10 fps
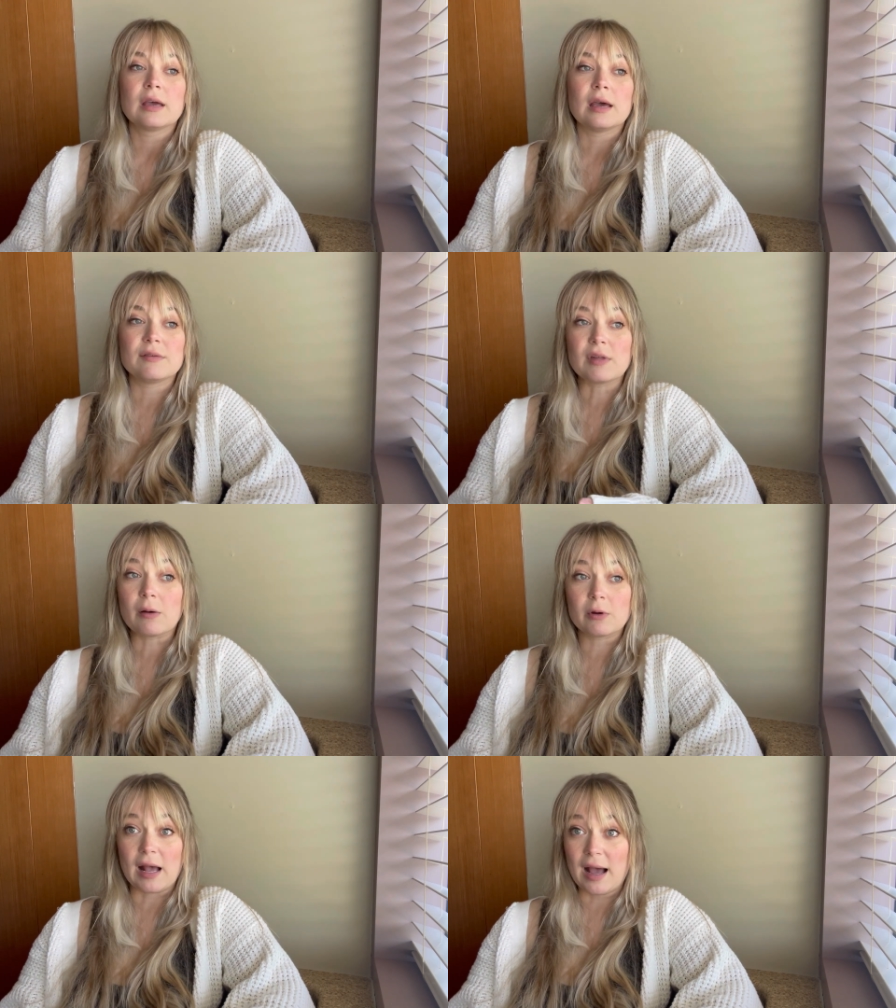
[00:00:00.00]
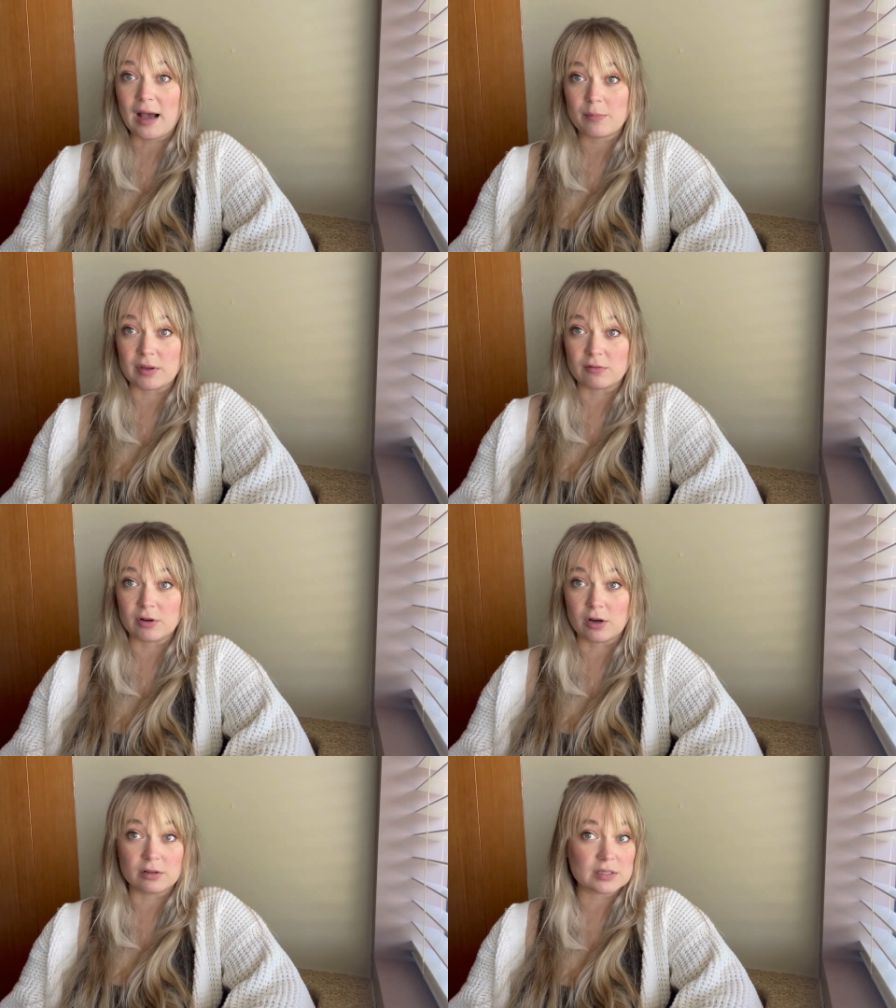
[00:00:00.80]
And if that were to happen,
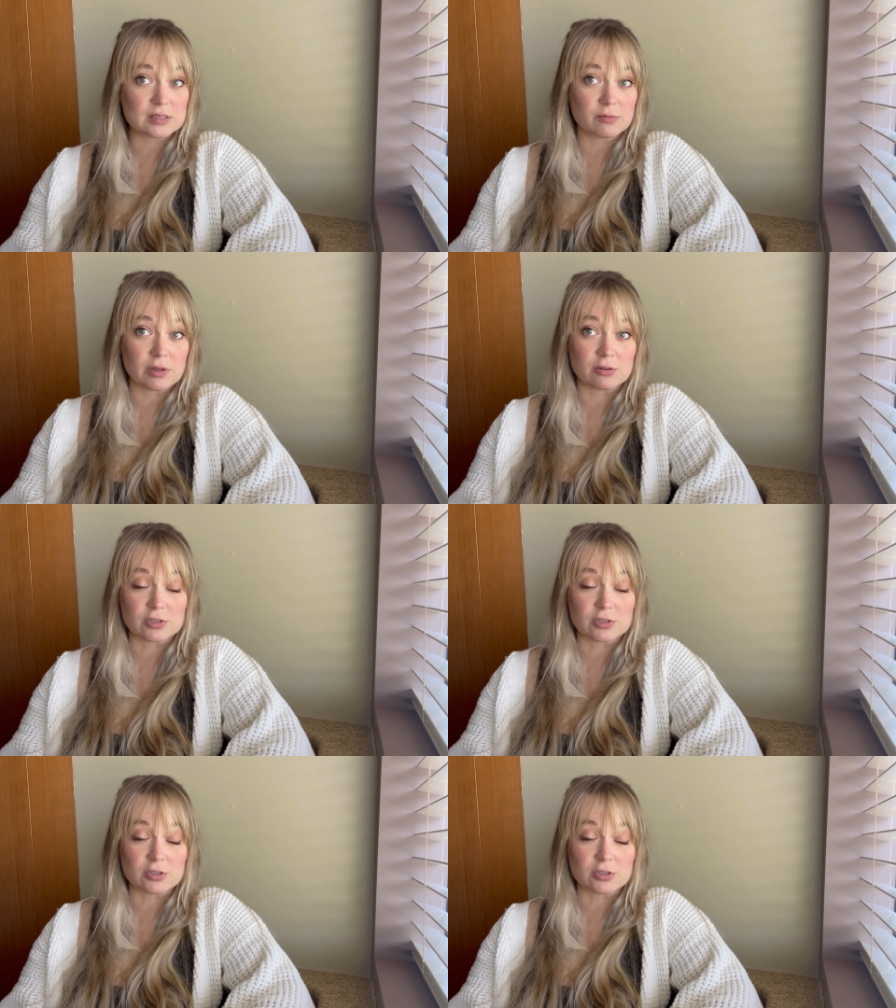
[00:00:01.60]
regardless of whether